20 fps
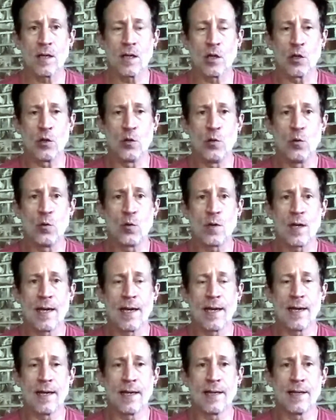you
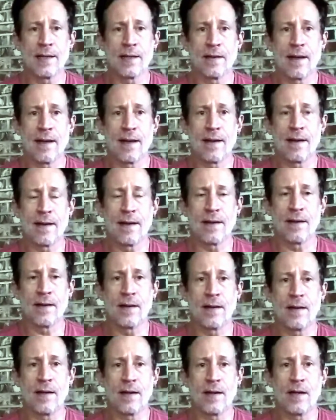can,
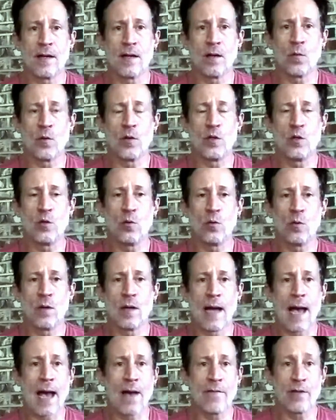when you
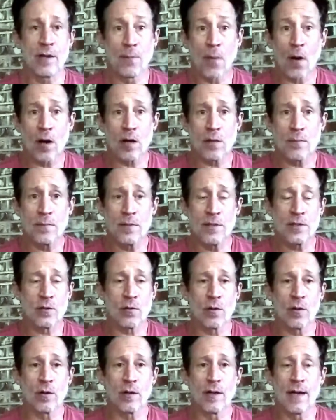have an apartment
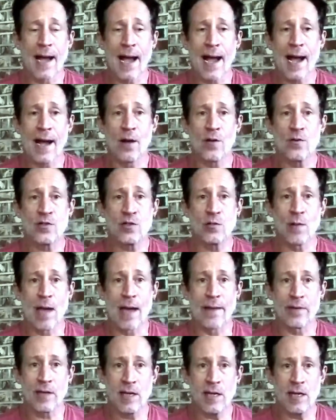or a house, you
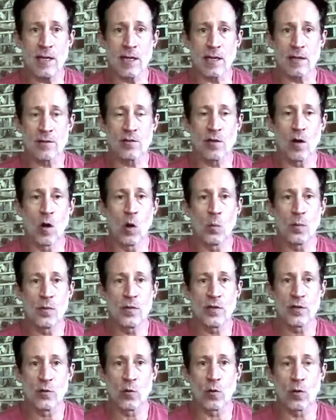have a key to open
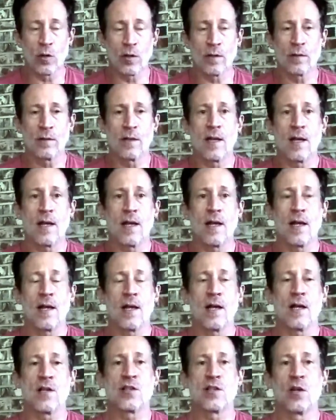the door.
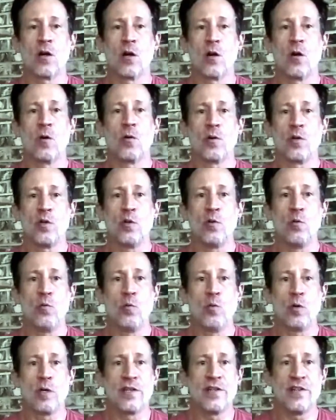So you
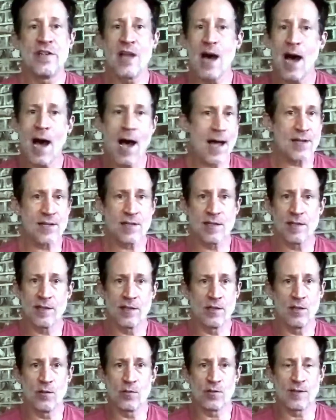would not
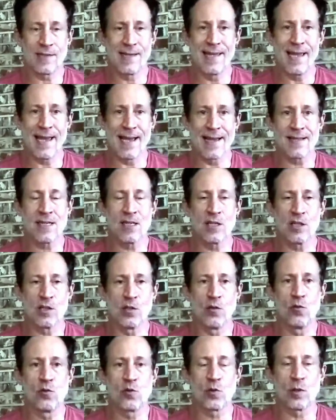use get
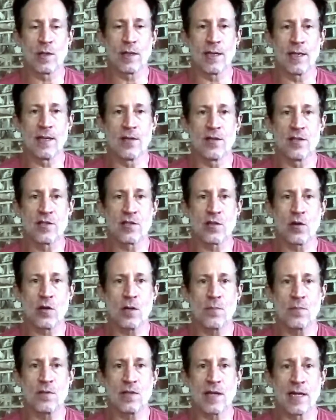usually in this
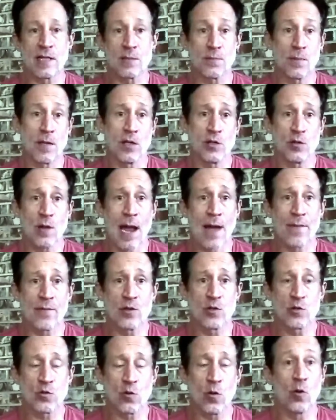circumstance because you have
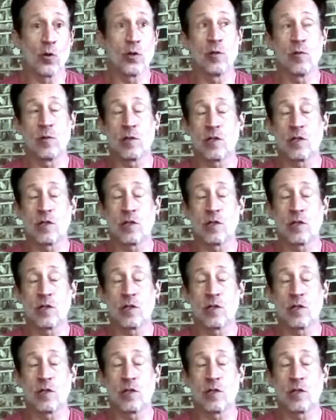control. You would